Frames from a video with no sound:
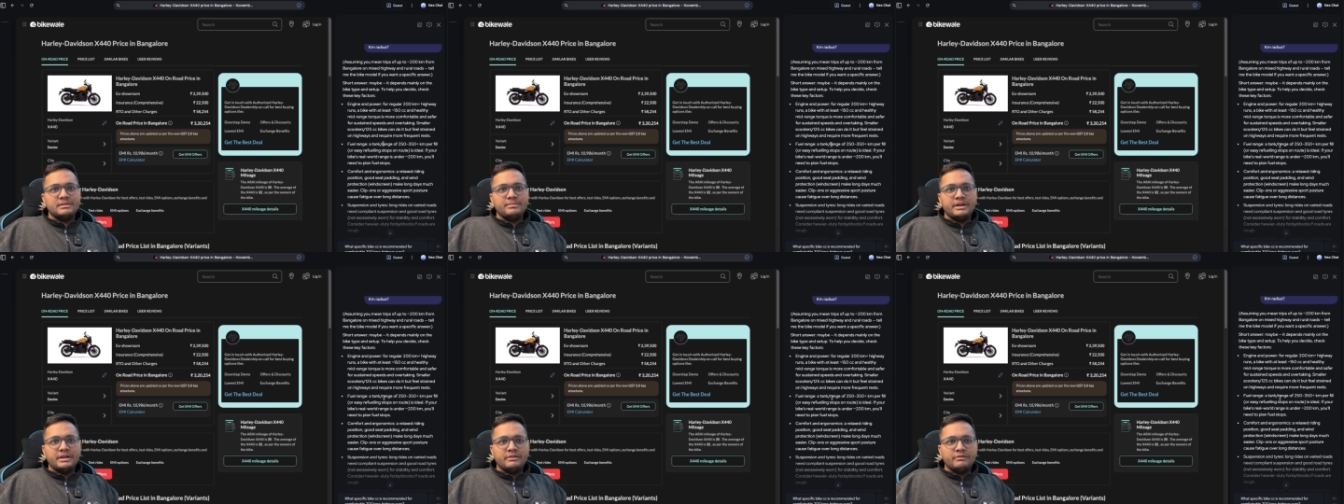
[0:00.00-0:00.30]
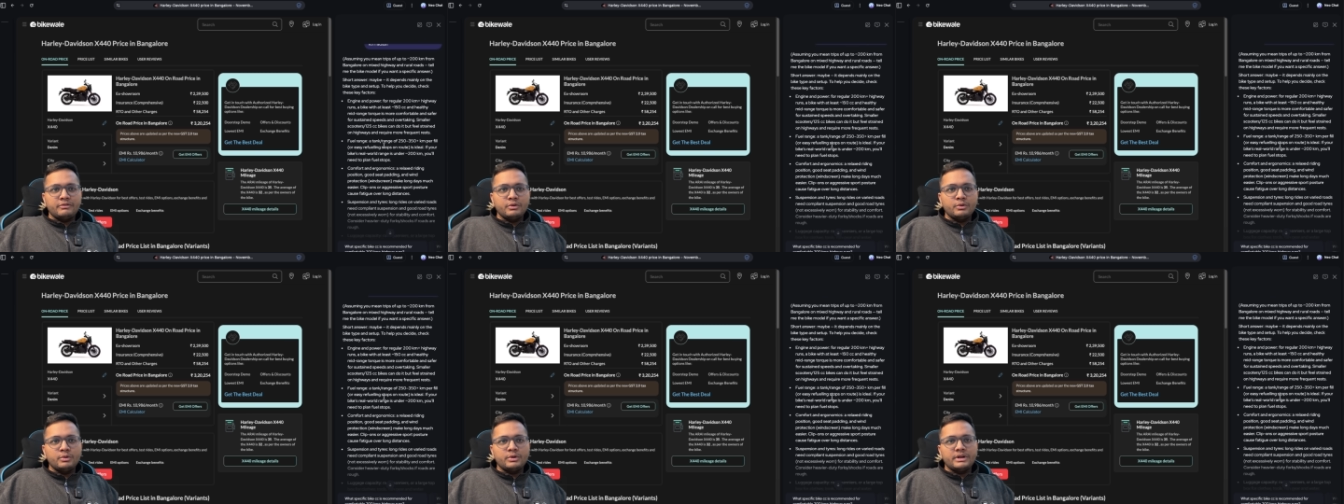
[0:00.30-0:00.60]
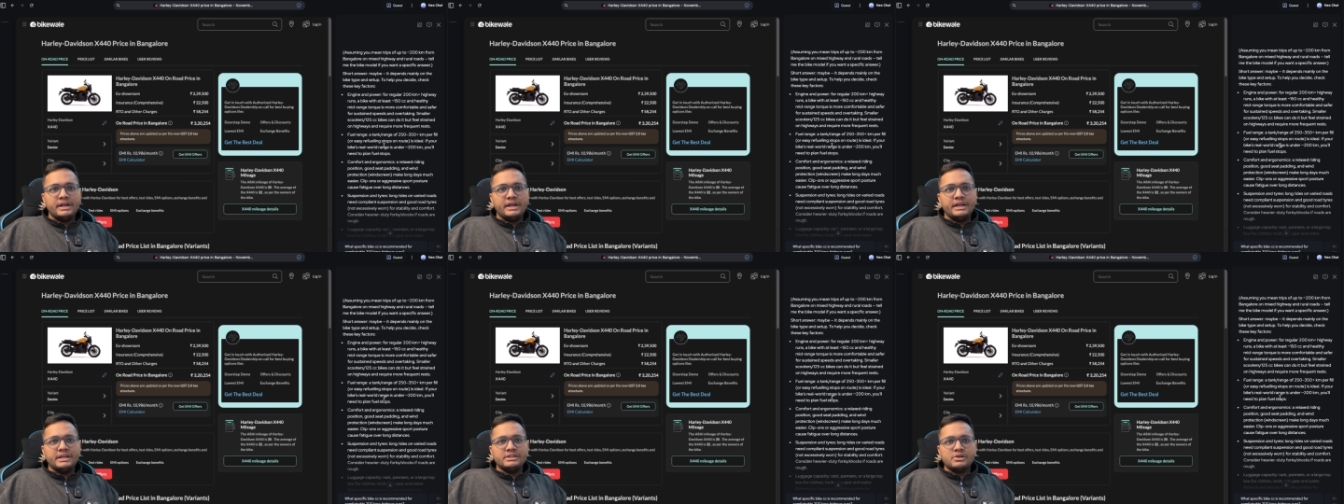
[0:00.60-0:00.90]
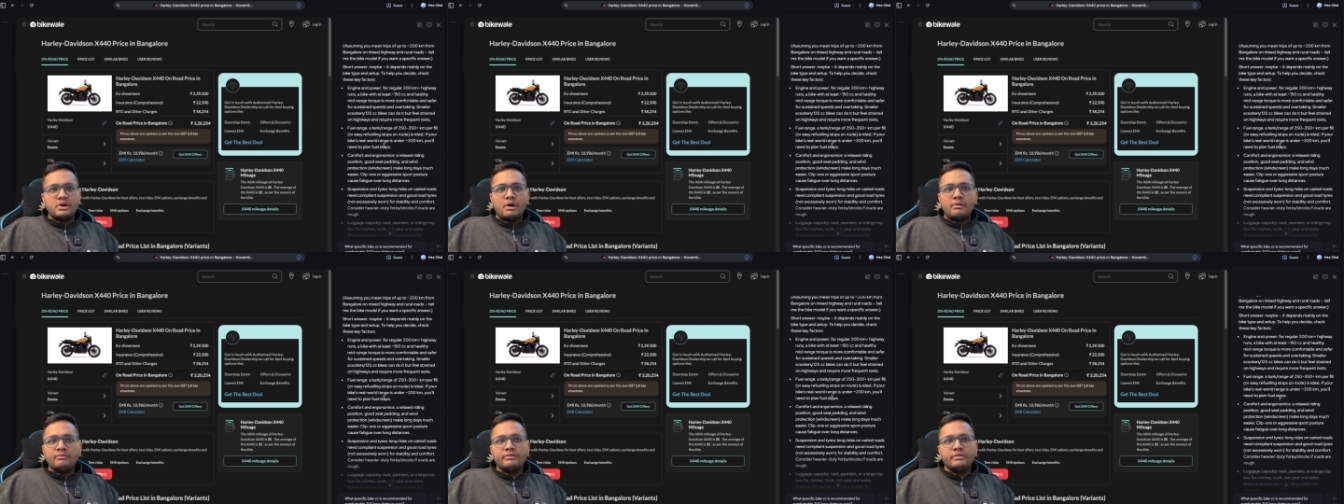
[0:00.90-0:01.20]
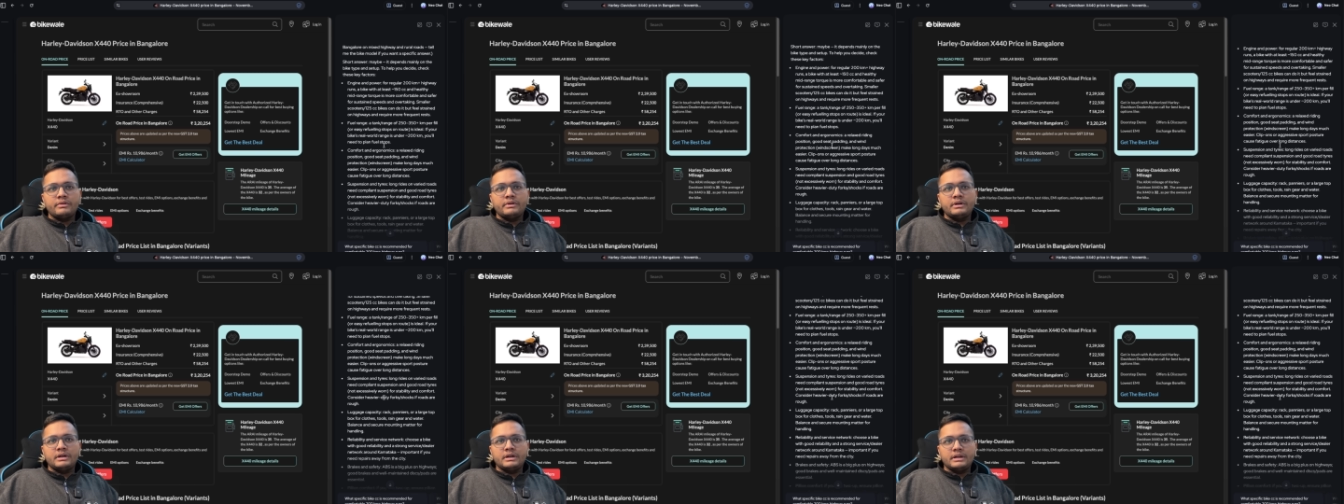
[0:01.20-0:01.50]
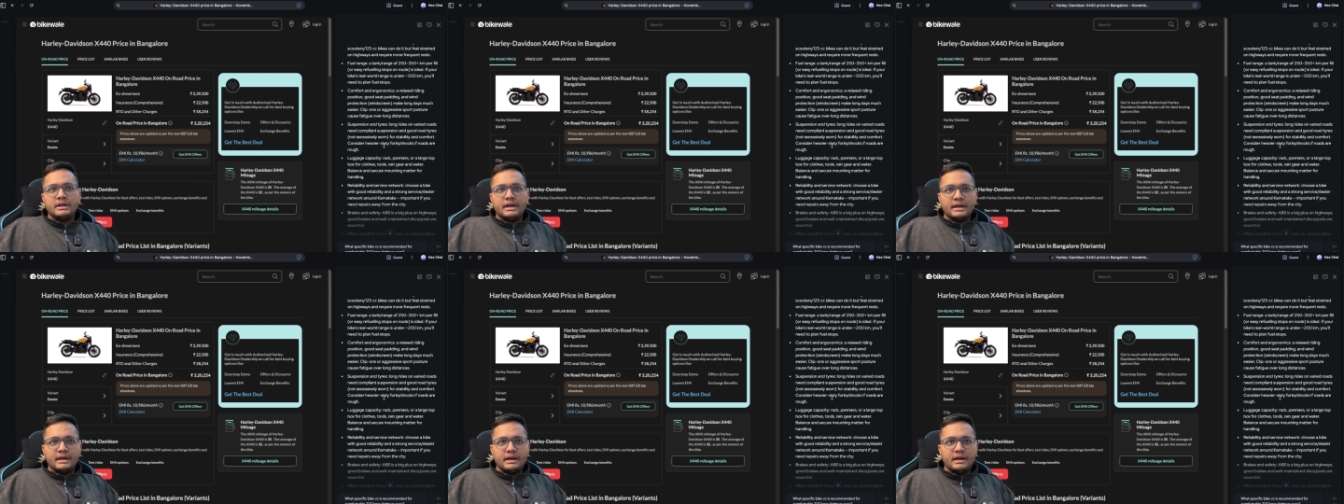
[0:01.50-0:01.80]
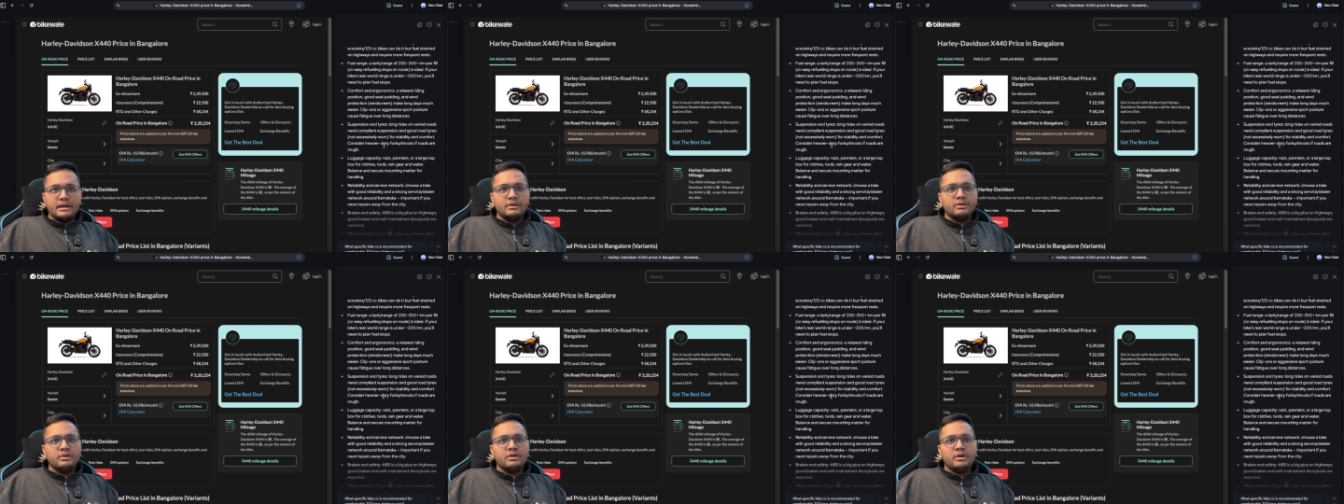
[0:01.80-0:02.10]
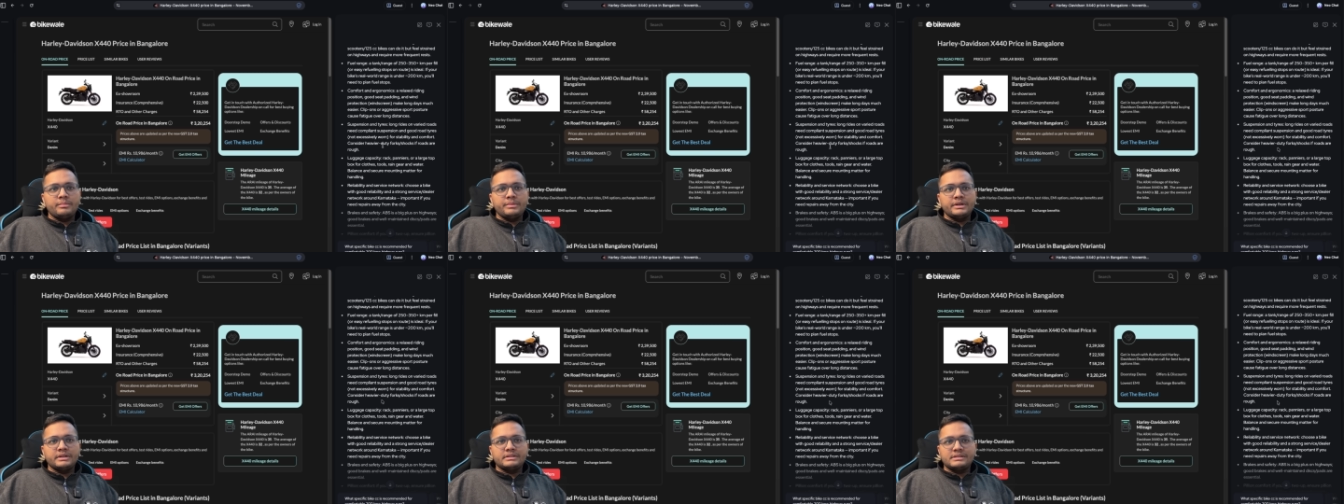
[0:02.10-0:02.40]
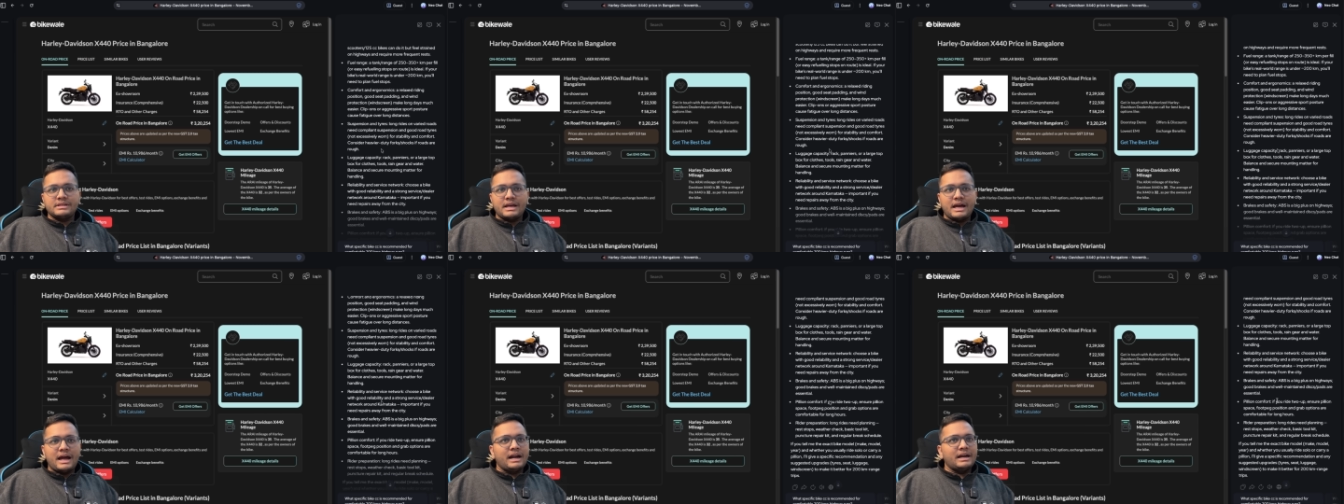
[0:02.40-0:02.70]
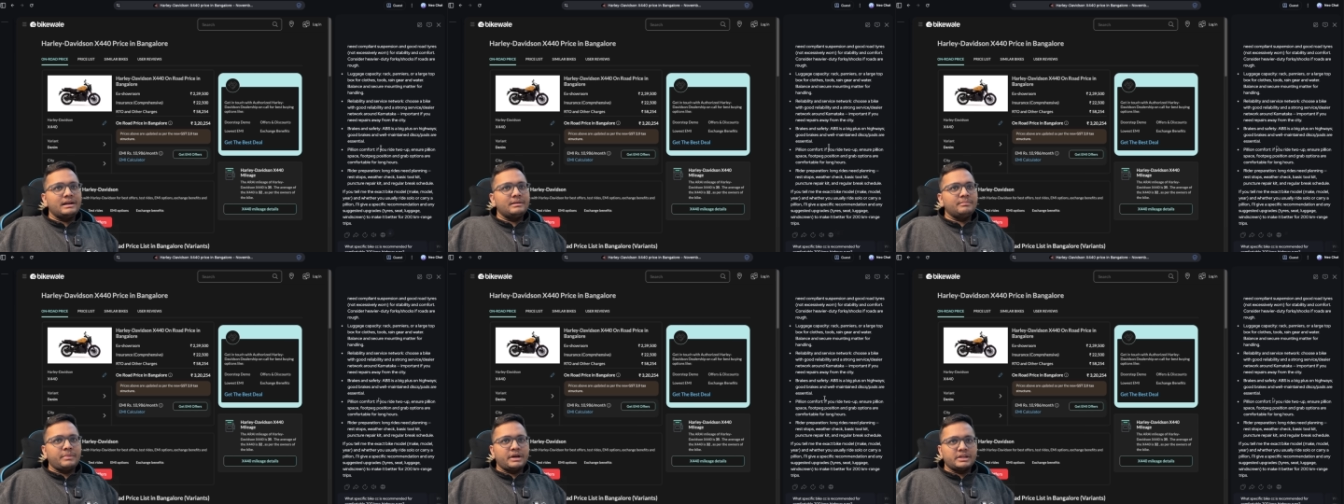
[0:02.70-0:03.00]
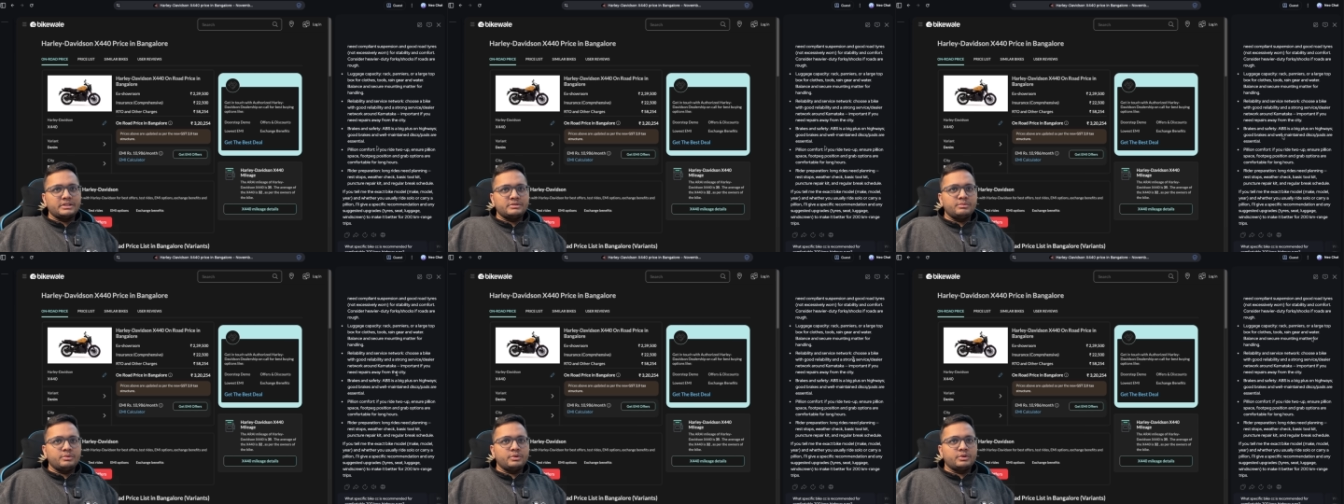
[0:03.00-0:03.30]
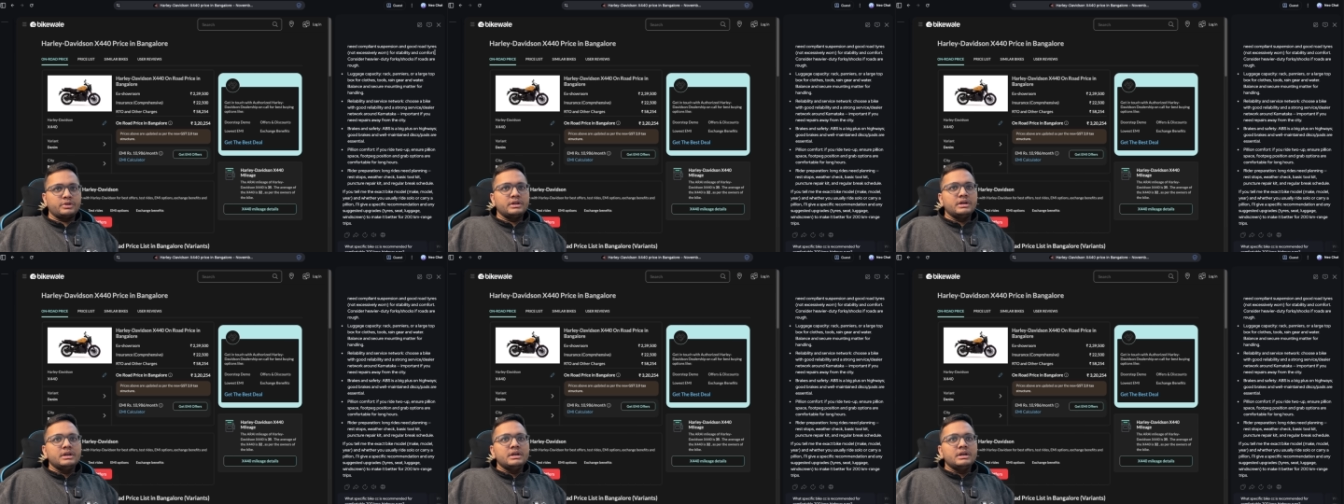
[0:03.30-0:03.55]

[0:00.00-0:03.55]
be it fuel range, comfort, ergonomics, and much more.